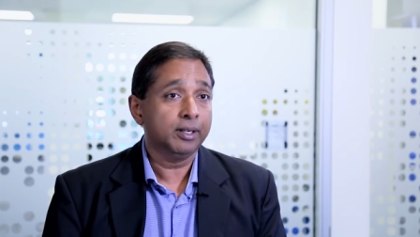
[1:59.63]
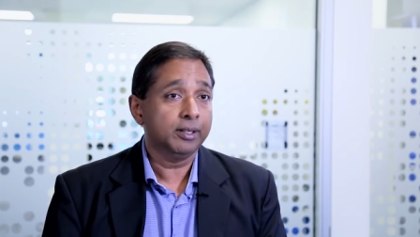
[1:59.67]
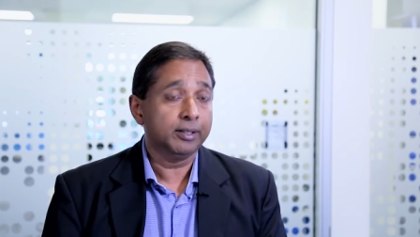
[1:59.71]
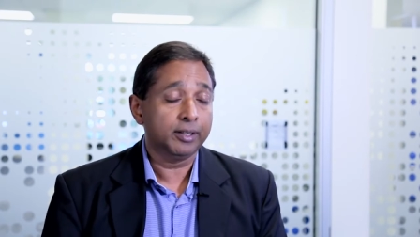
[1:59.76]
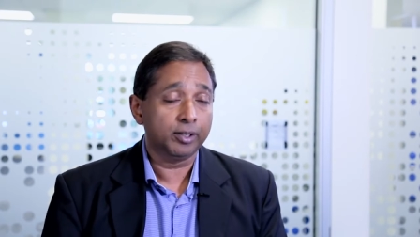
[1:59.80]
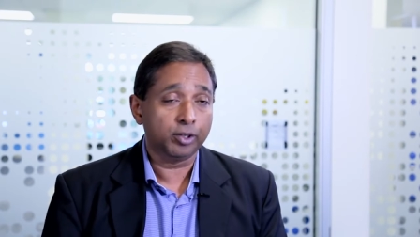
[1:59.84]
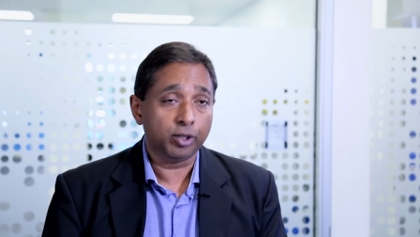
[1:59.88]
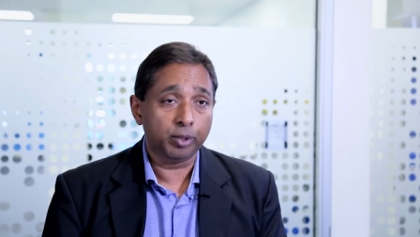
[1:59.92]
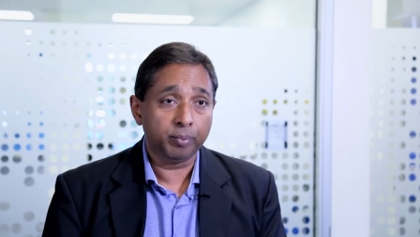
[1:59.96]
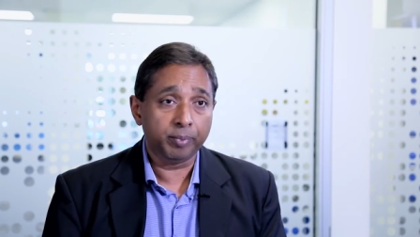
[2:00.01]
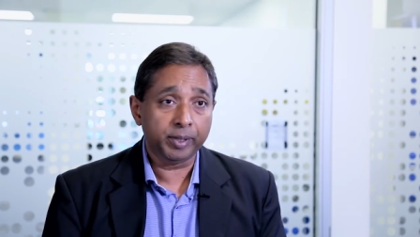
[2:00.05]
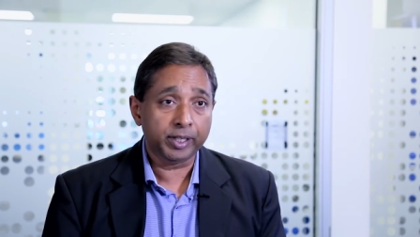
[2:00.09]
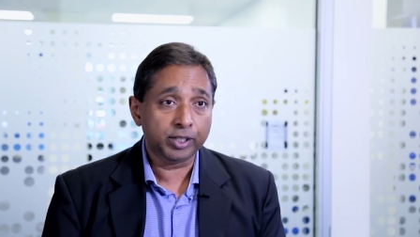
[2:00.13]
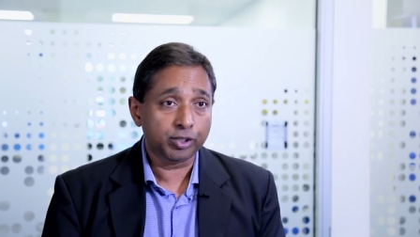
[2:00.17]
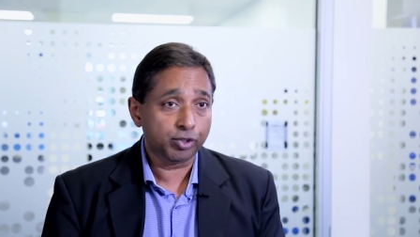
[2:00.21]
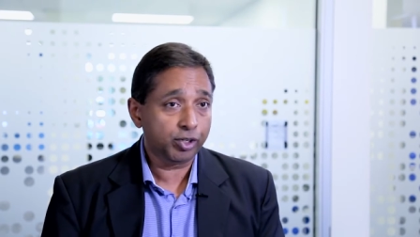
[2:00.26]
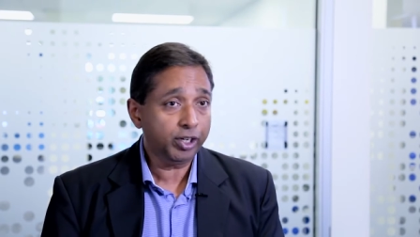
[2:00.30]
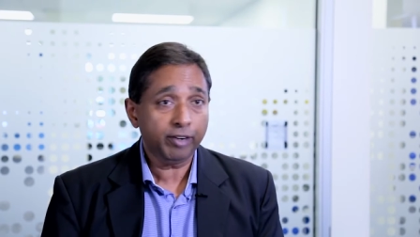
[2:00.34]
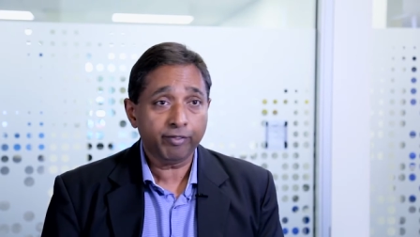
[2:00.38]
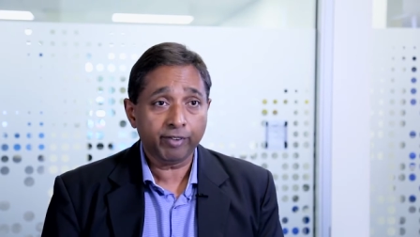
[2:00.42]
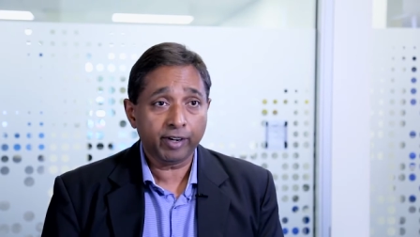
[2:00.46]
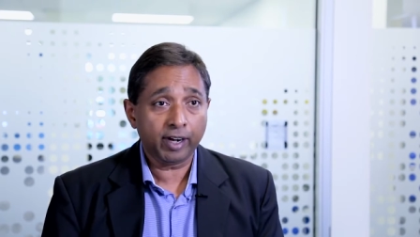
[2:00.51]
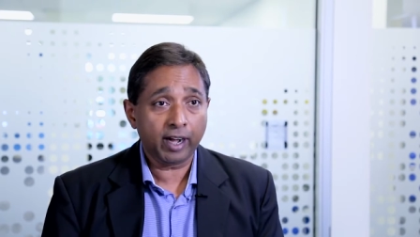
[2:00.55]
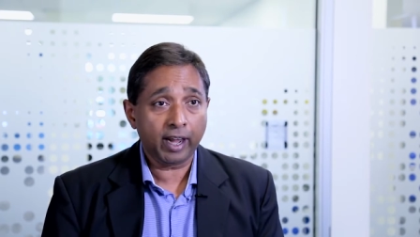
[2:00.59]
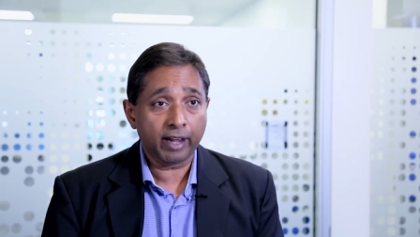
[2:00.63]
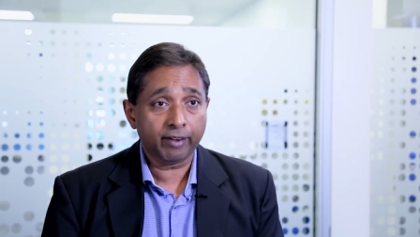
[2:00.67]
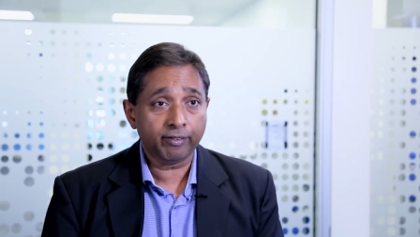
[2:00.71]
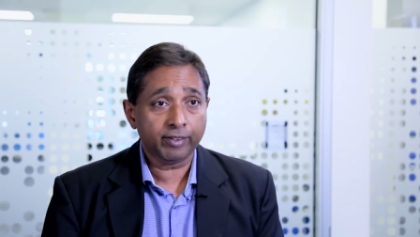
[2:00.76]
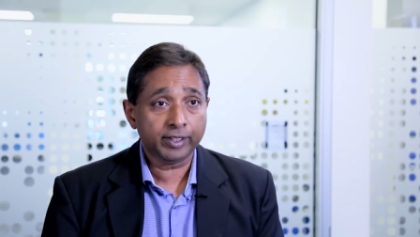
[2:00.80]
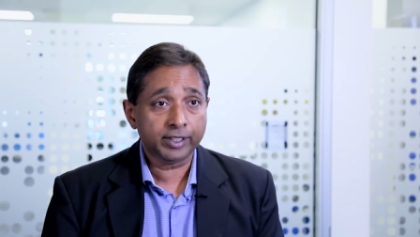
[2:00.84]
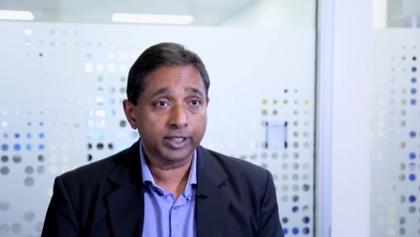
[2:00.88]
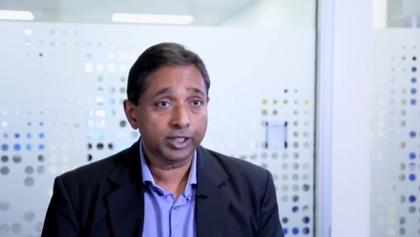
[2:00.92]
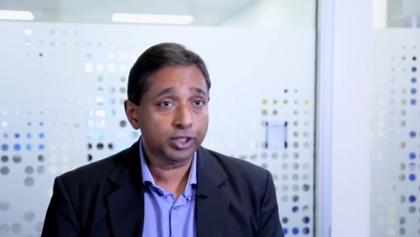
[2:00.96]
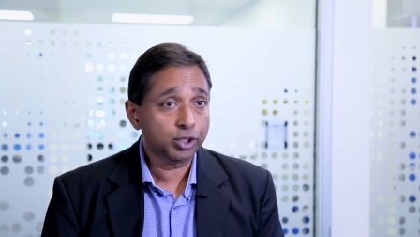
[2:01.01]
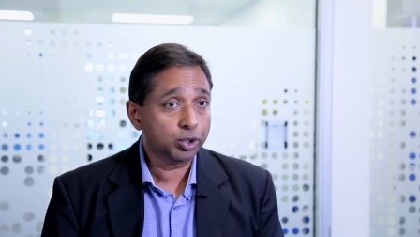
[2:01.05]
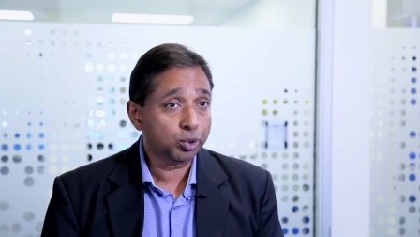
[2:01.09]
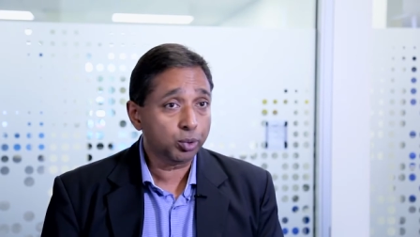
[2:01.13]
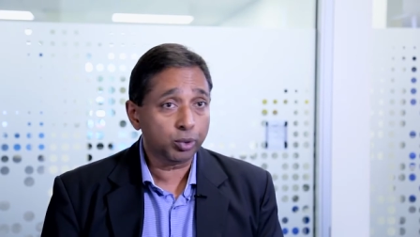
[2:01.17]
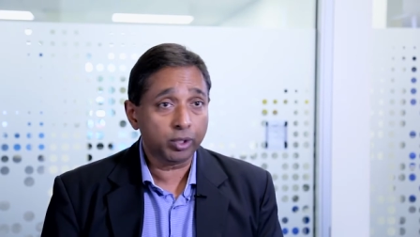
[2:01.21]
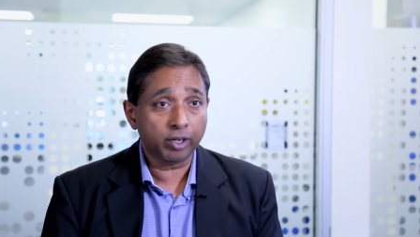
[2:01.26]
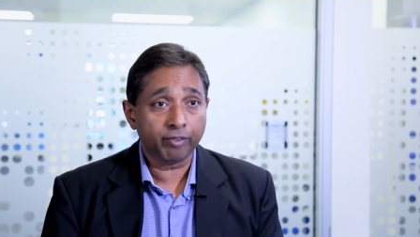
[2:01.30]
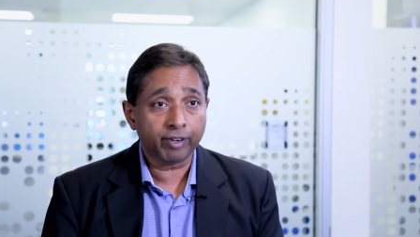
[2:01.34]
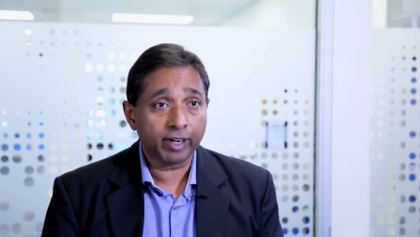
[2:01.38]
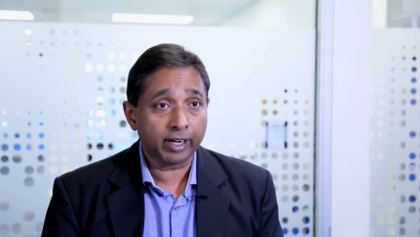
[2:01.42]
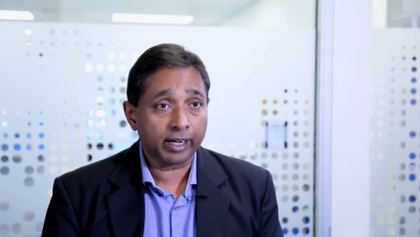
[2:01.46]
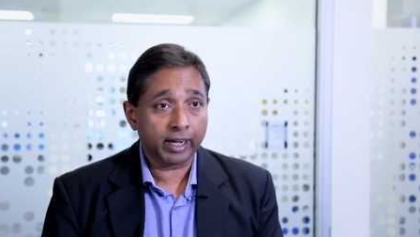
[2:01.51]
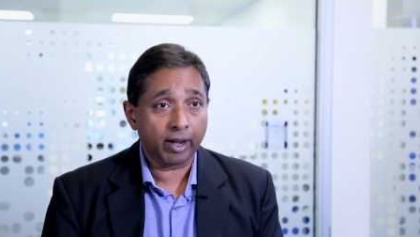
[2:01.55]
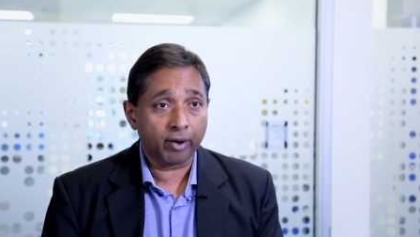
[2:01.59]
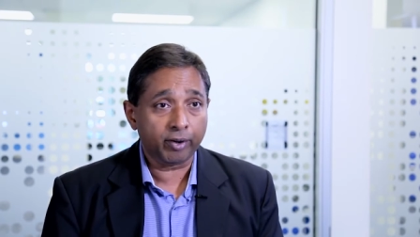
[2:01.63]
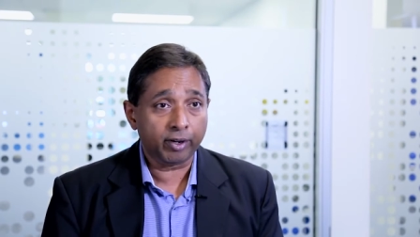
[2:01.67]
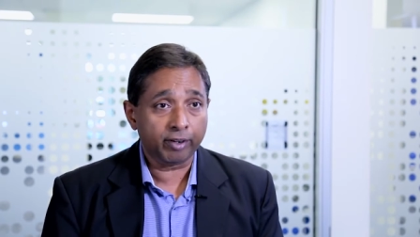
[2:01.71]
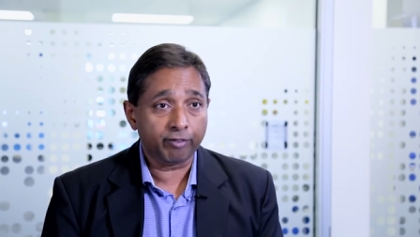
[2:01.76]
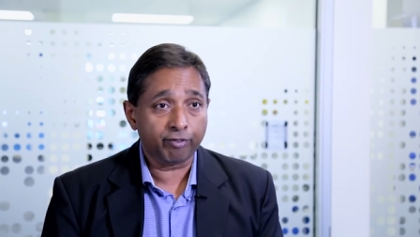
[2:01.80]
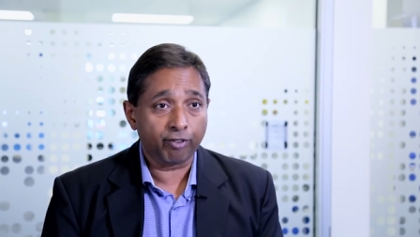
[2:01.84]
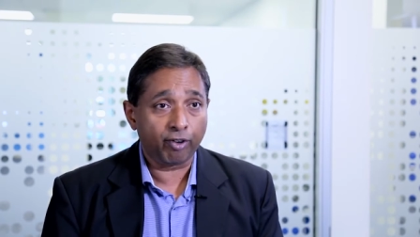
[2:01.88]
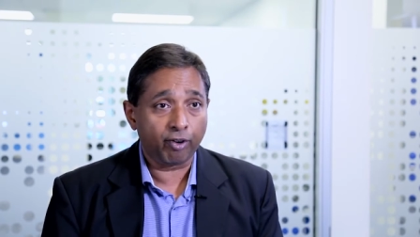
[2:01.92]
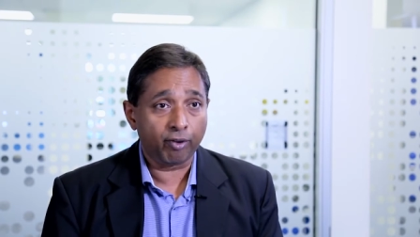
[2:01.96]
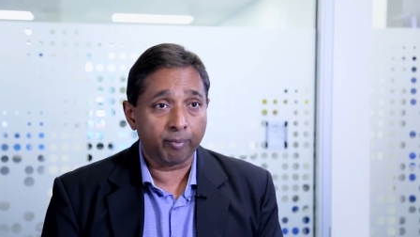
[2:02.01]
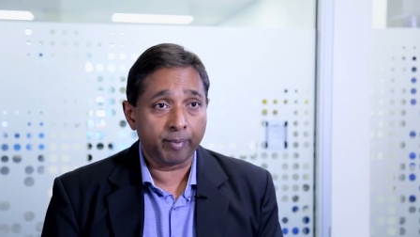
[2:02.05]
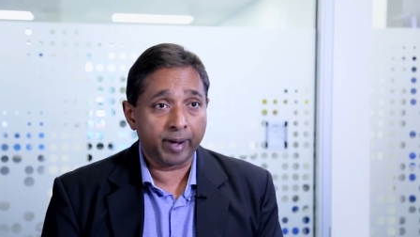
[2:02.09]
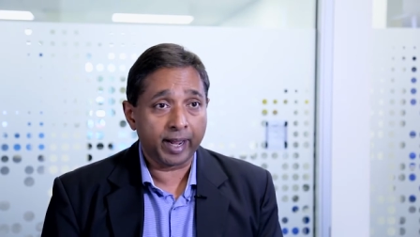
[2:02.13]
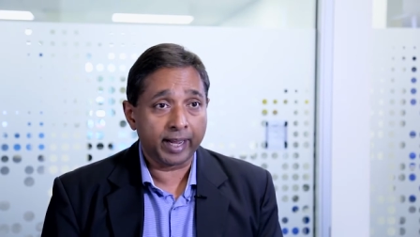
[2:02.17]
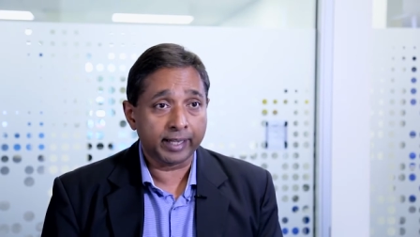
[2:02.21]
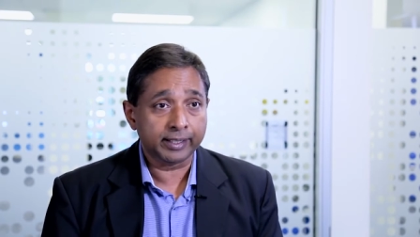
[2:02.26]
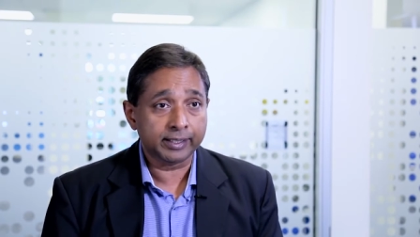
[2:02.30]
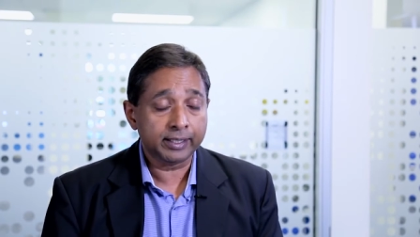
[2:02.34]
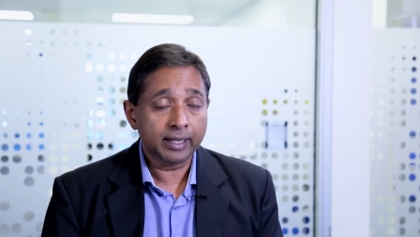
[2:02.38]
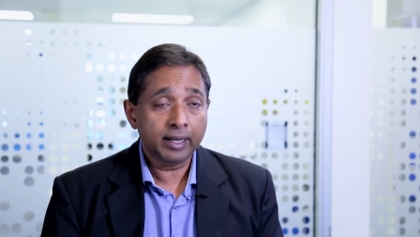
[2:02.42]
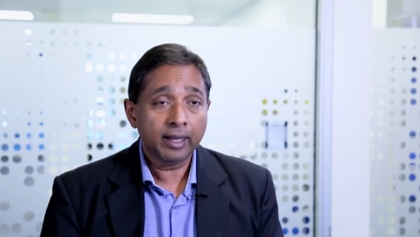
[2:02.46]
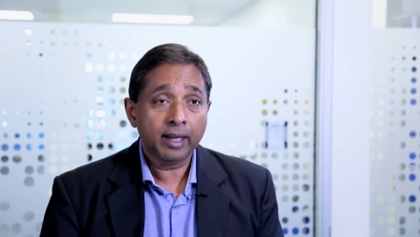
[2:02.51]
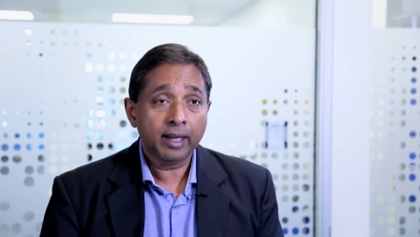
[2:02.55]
They could be in three different languages, two different accounting formats,